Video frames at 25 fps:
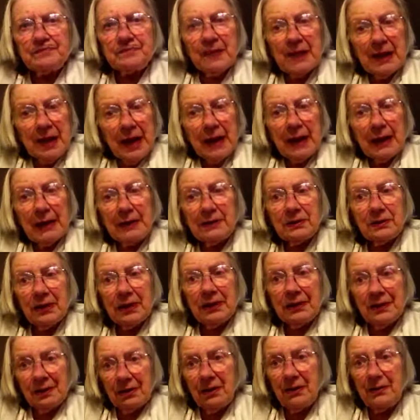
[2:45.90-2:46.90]
Yeah, I
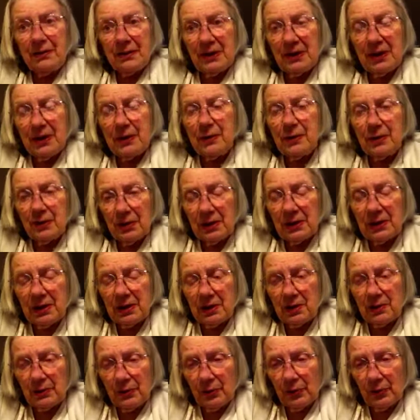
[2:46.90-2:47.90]
like Harmon
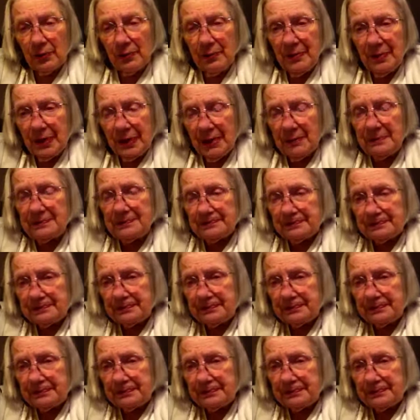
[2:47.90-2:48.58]
Killebrew, yeah.